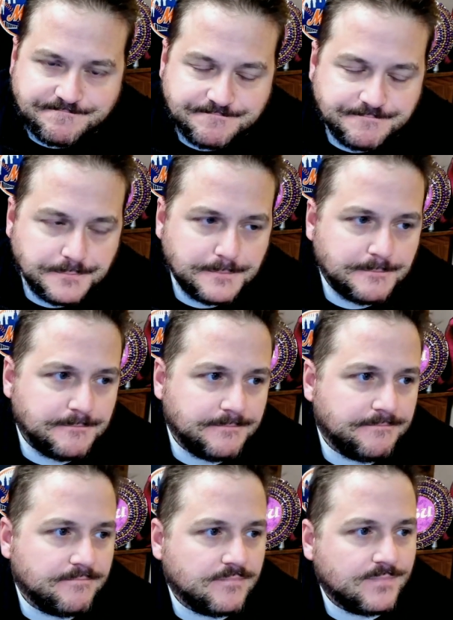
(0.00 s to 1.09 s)

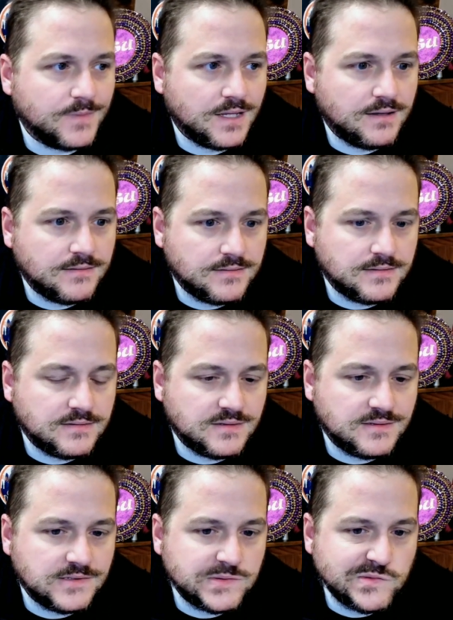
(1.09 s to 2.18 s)

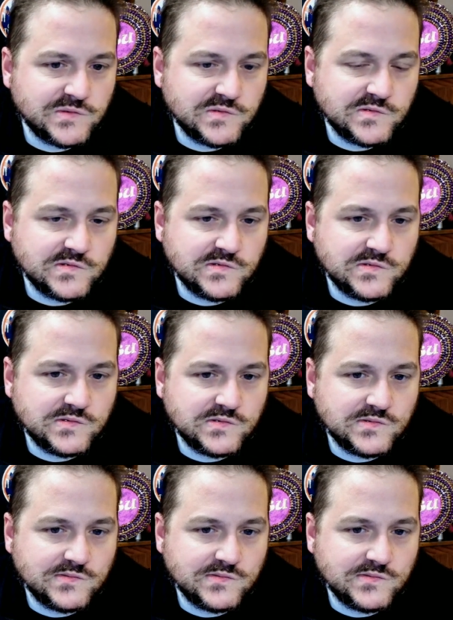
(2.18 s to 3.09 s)
(no one is talking)